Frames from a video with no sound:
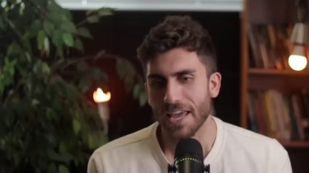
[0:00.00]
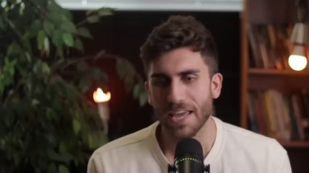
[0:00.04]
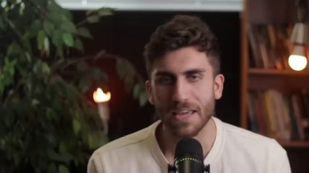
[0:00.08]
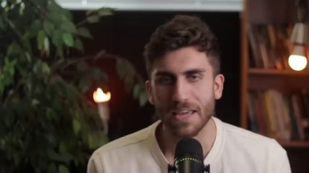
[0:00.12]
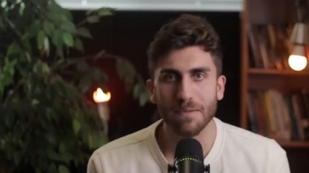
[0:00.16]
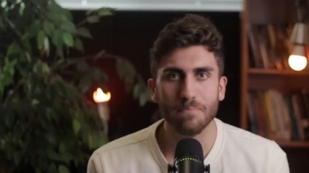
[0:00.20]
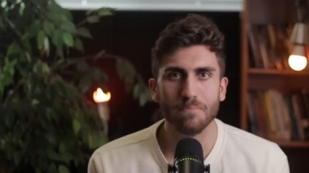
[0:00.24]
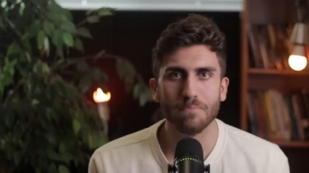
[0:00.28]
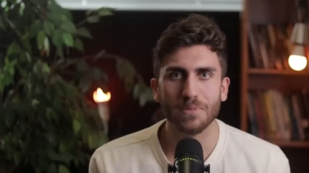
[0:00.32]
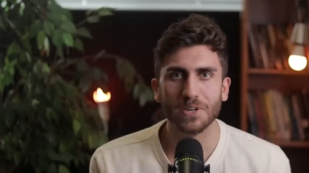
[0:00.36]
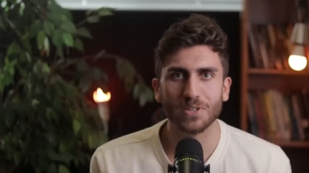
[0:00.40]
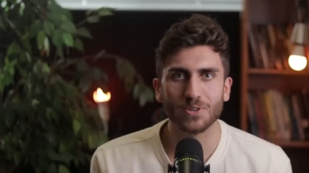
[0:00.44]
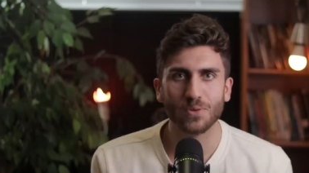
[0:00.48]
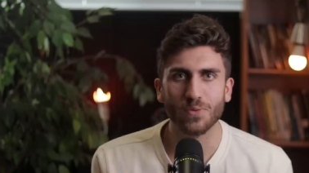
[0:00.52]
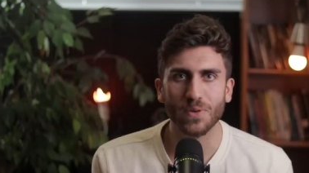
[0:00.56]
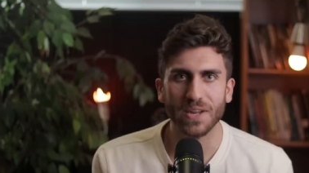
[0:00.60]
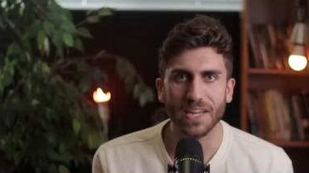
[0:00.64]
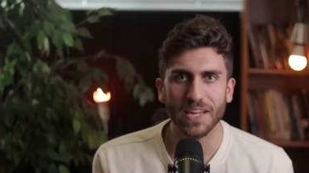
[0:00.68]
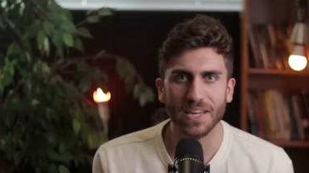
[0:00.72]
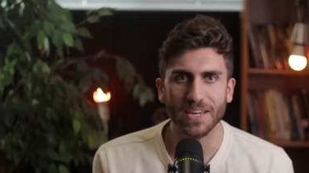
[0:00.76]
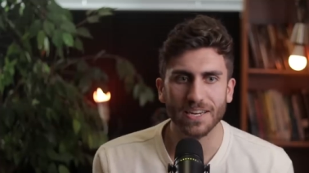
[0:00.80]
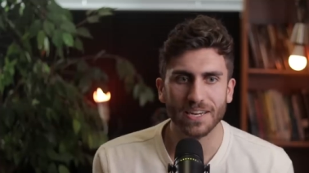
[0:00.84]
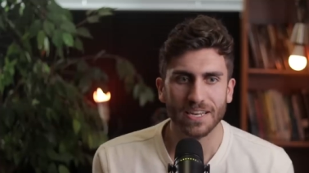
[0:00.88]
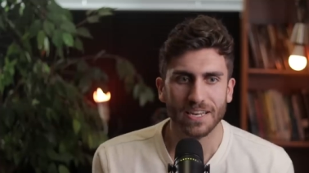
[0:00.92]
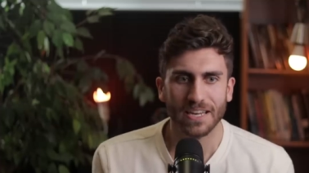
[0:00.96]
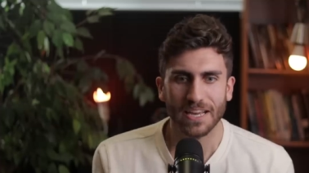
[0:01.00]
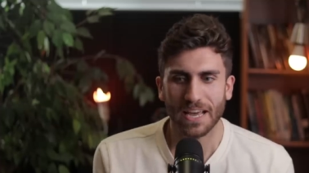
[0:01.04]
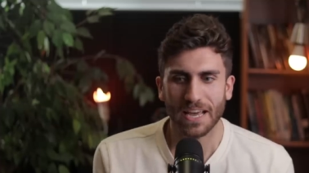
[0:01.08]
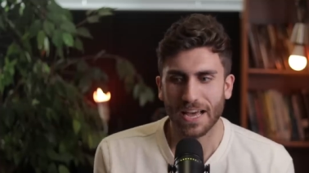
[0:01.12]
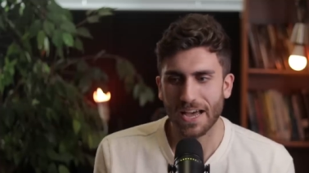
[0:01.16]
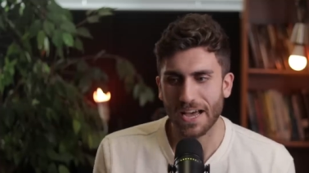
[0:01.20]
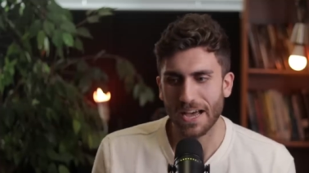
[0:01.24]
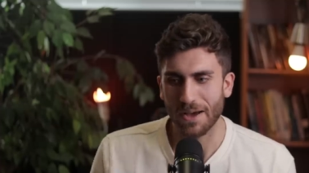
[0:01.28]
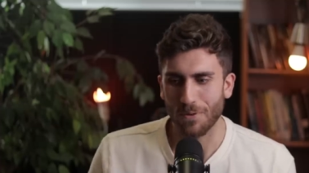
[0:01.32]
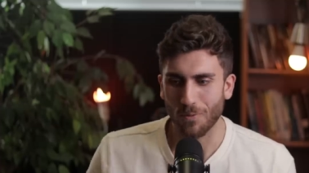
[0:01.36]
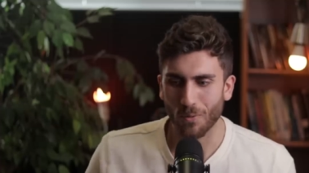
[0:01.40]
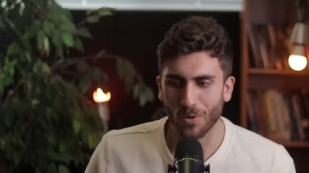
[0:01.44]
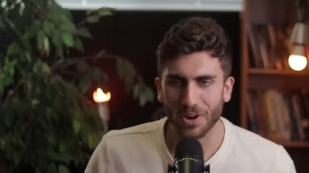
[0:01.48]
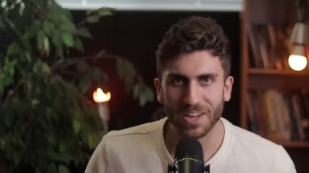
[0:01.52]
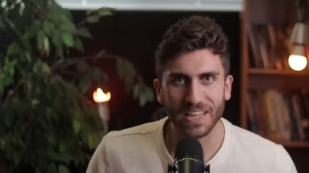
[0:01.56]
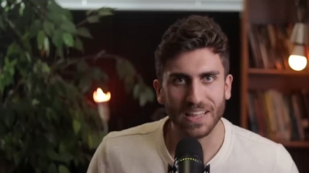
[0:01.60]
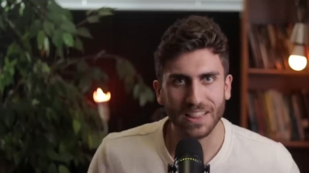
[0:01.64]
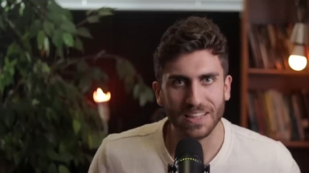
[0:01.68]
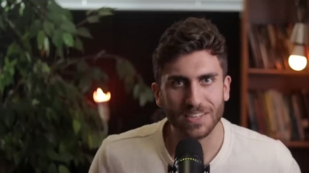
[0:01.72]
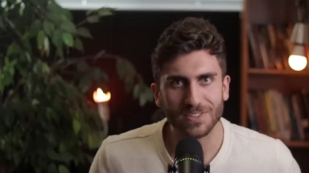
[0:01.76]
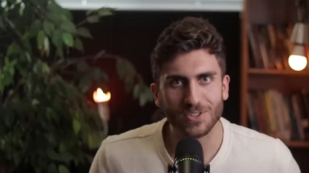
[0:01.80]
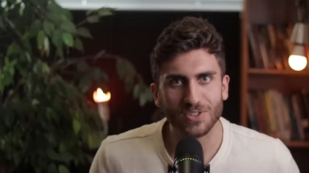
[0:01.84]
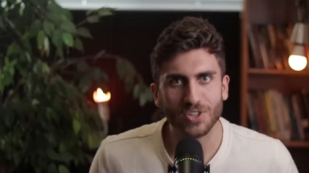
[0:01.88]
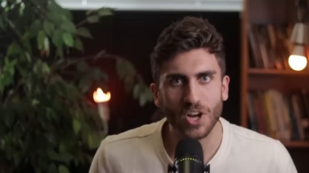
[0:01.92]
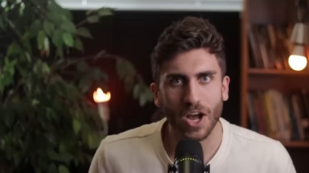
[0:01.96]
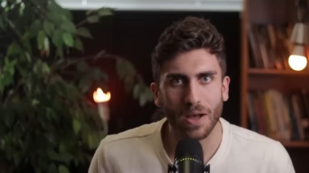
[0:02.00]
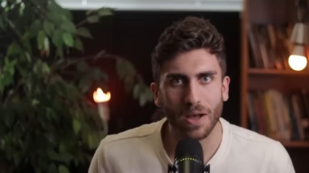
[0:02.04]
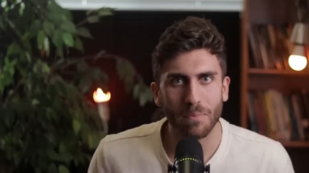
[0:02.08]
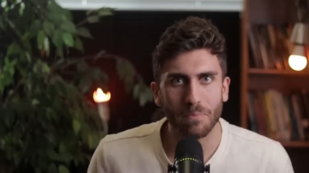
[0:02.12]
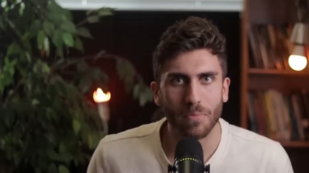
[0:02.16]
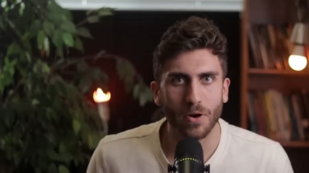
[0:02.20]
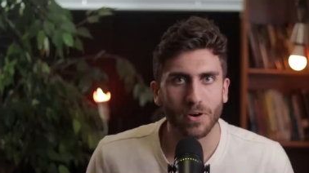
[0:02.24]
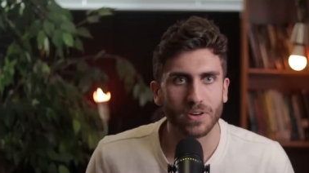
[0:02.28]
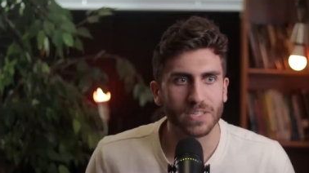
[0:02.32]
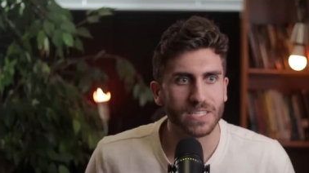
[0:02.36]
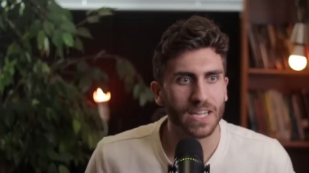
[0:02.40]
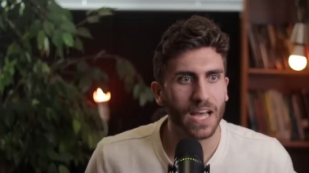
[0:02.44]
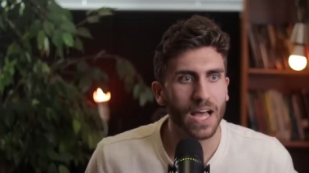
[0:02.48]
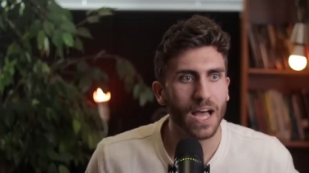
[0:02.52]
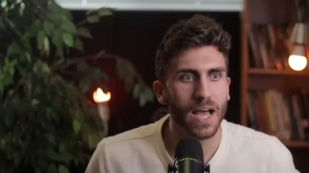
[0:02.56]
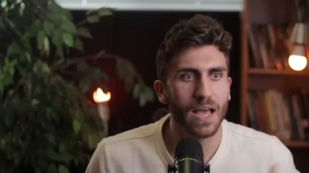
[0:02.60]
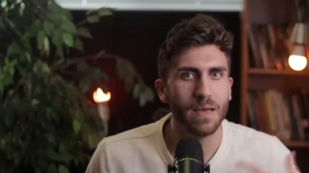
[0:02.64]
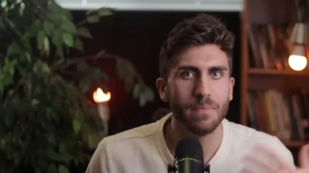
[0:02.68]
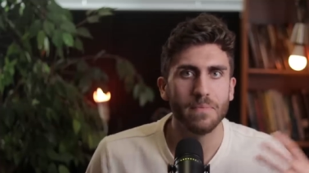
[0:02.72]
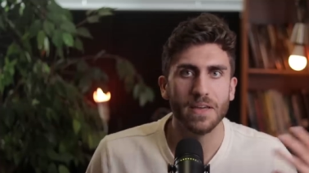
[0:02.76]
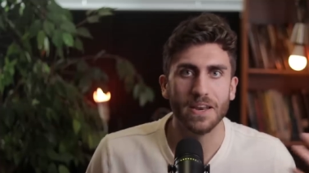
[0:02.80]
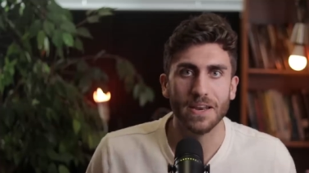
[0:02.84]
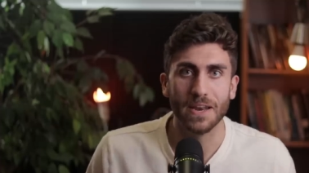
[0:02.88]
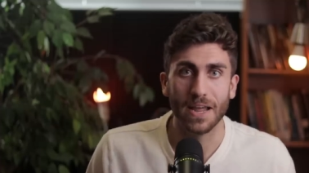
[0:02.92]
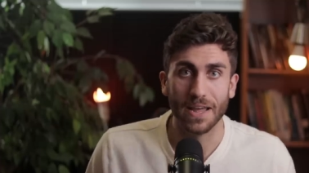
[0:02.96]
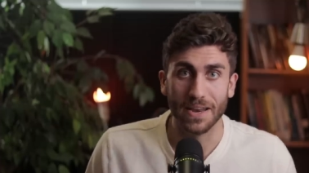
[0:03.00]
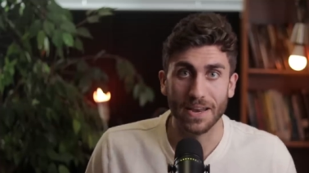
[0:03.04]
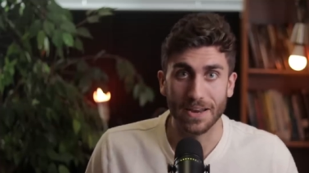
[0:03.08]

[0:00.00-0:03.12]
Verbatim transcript: in between uh, working this job part time and,